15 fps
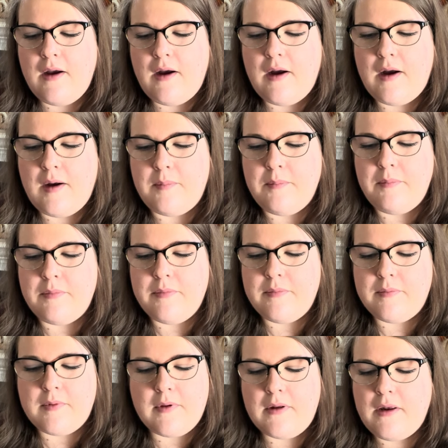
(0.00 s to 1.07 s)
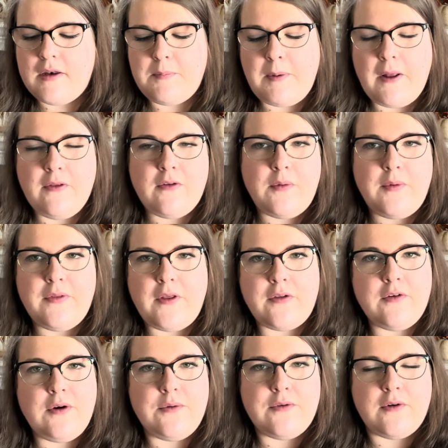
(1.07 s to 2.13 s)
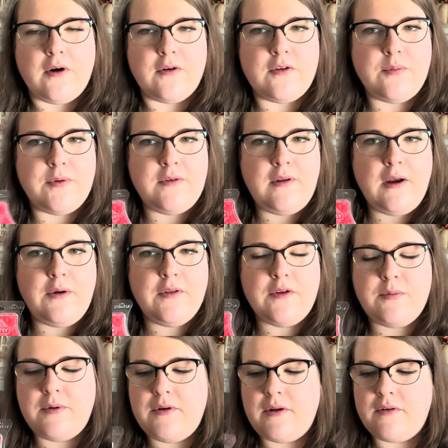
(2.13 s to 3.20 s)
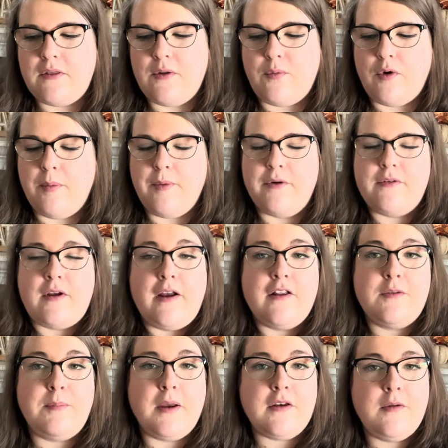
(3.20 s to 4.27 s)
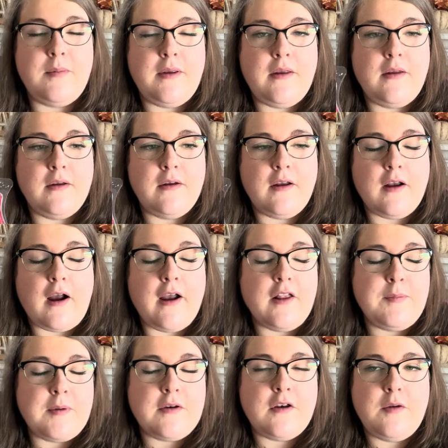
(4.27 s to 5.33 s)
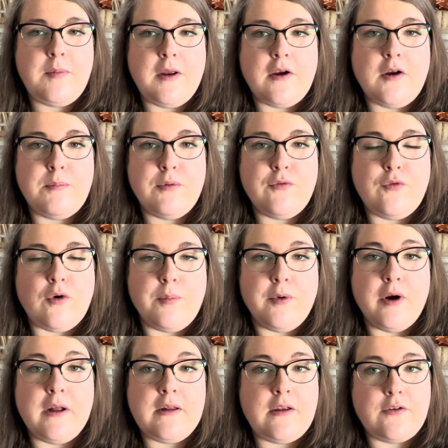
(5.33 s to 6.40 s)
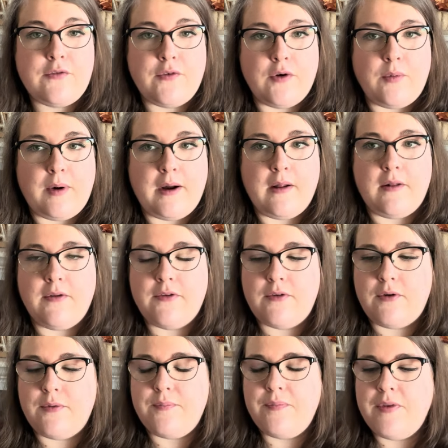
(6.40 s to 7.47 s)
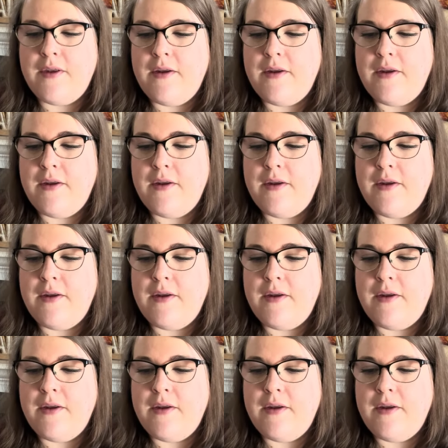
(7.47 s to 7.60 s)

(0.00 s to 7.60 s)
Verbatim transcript: Um, it depends on what the other notes are. So we'll see how this one does in the warmers. I expect to be I expect it to be a good performer at least for a while. So